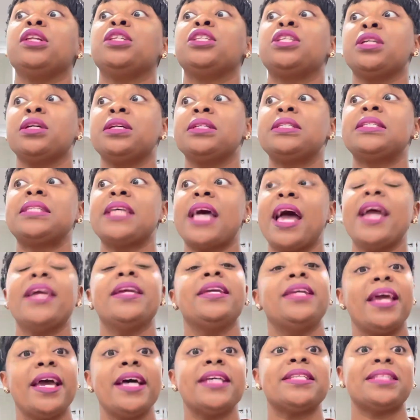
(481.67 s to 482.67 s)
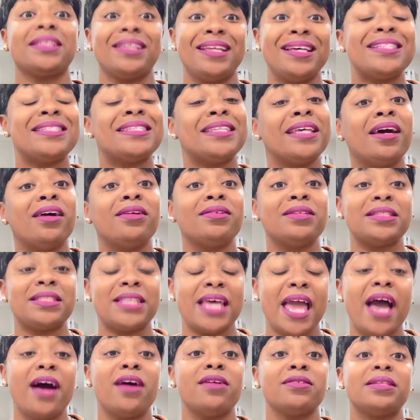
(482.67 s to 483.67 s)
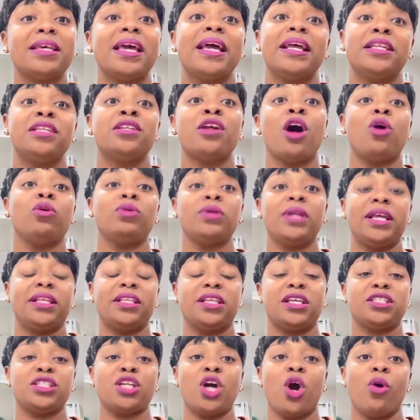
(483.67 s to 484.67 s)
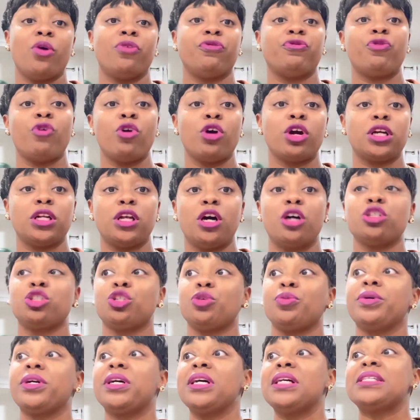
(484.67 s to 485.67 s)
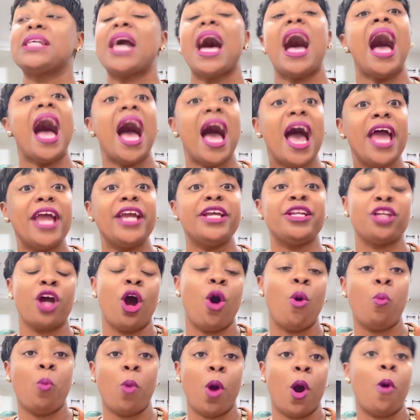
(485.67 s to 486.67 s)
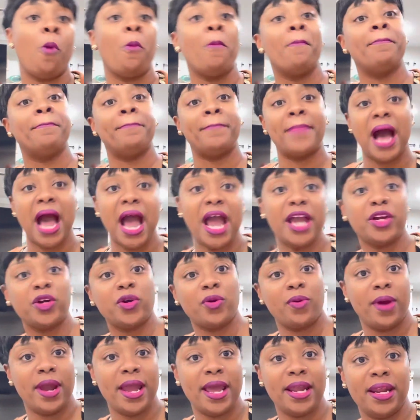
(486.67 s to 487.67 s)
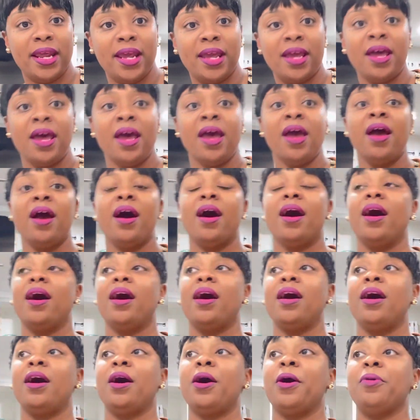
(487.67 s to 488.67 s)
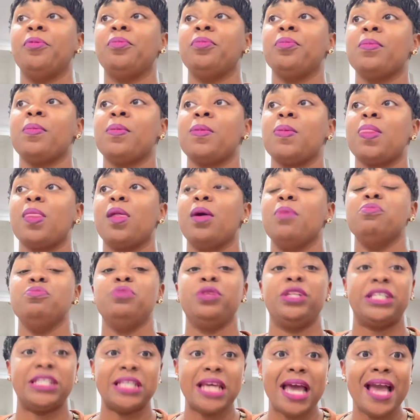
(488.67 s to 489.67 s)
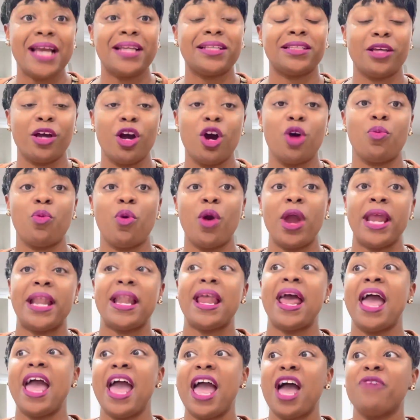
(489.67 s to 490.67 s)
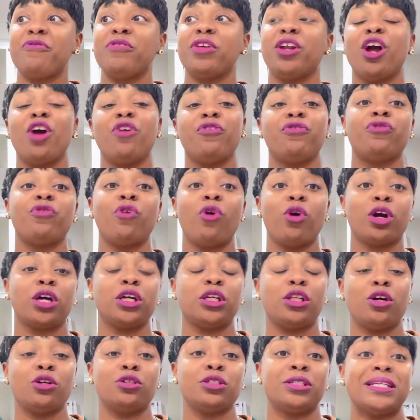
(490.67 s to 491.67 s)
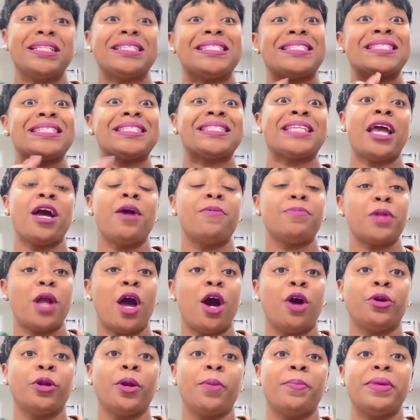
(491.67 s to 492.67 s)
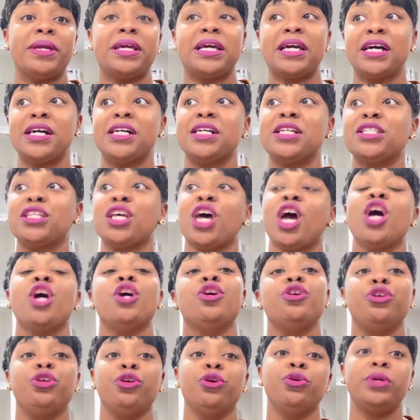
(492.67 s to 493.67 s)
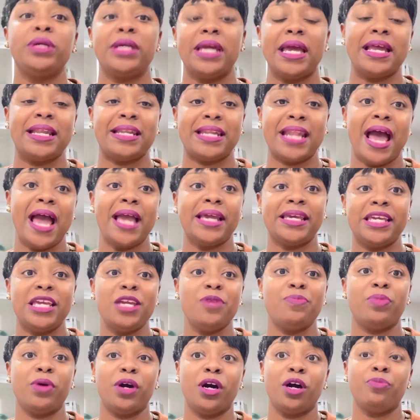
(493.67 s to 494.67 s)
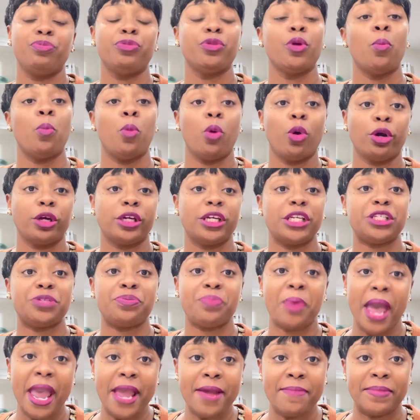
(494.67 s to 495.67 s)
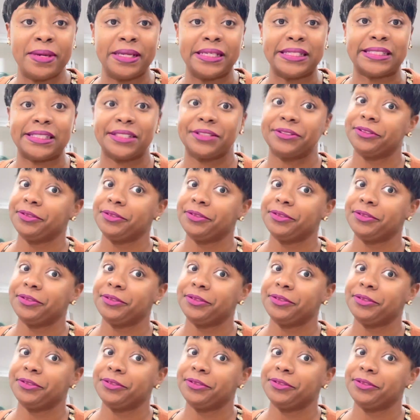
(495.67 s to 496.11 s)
to say, yes, let's sell this house and don't let this go in foreclosure because I don't want my credit jacked up and having a foreclosure stamped on it because you cannot keep up the mortgage payments.